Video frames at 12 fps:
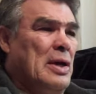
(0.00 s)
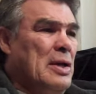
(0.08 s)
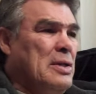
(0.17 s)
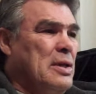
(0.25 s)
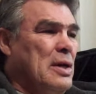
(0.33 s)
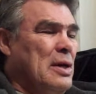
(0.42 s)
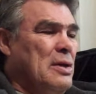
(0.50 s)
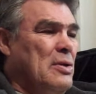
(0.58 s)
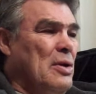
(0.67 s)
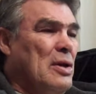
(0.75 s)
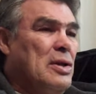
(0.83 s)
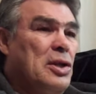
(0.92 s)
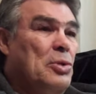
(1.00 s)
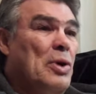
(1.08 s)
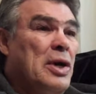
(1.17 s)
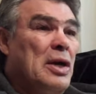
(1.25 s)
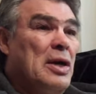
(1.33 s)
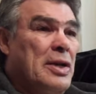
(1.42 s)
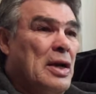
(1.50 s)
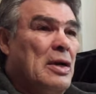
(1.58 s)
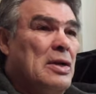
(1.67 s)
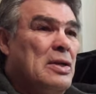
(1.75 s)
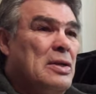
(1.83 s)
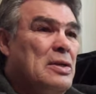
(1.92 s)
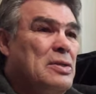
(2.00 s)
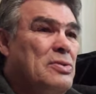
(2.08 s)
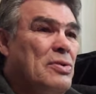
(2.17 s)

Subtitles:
And you call it iwahiganak. That's